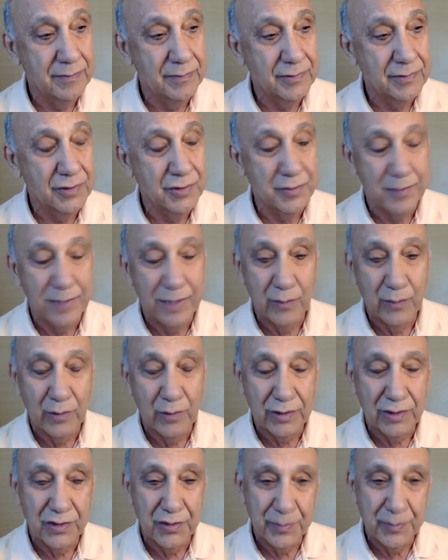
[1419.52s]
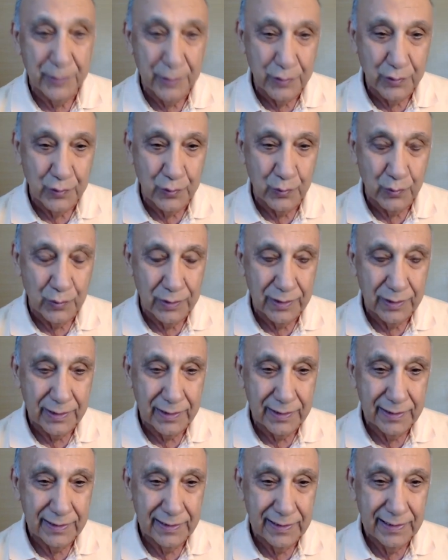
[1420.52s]
since my work is spiritual
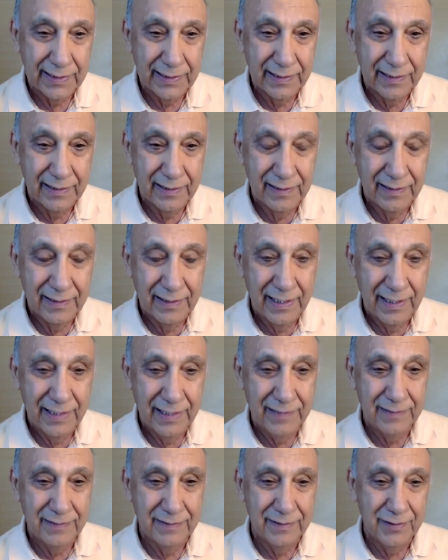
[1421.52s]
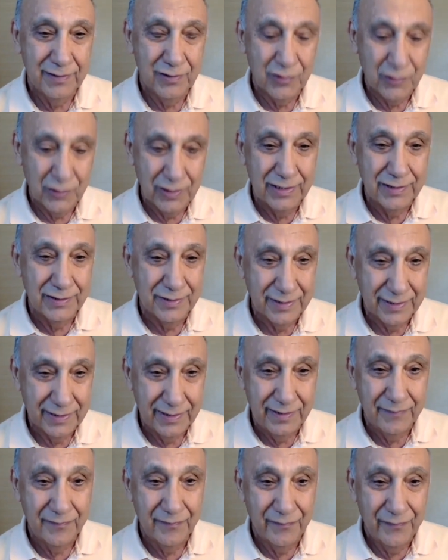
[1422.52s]
work, and in this
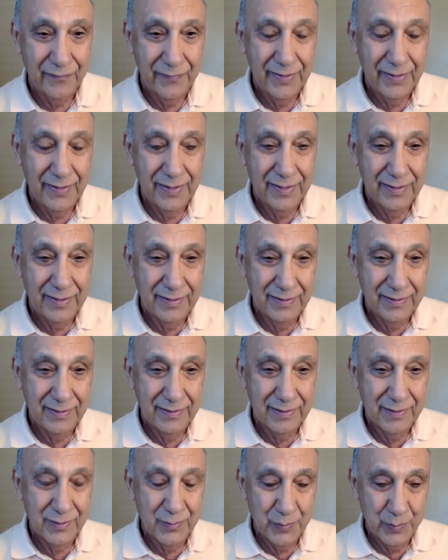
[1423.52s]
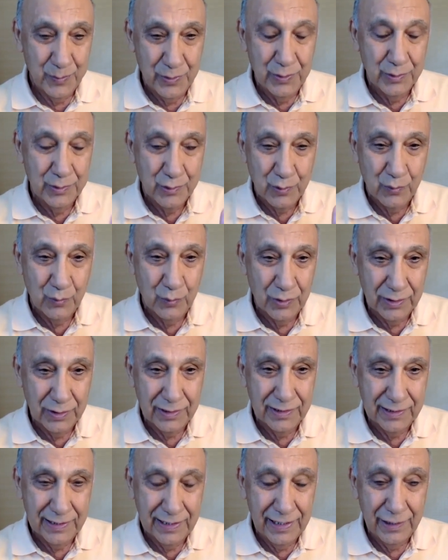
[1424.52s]
country, spiritual
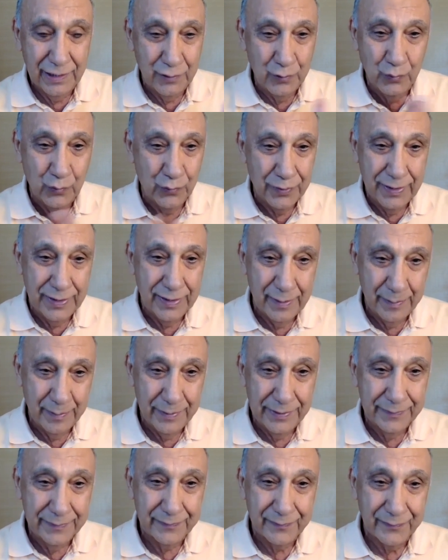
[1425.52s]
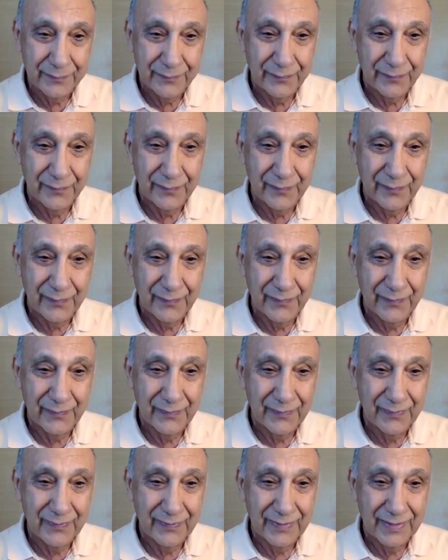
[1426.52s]
work cannot do therapy.
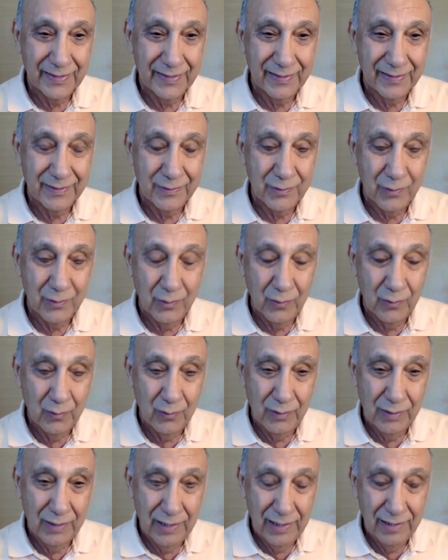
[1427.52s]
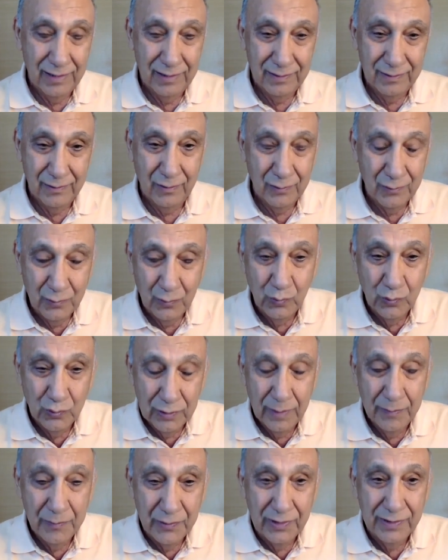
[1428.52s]
So I don't do
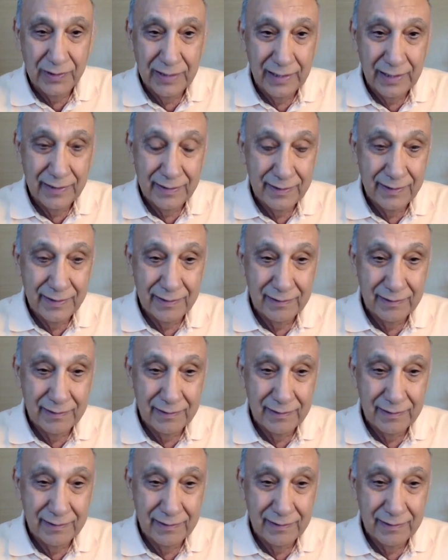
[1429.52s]
something that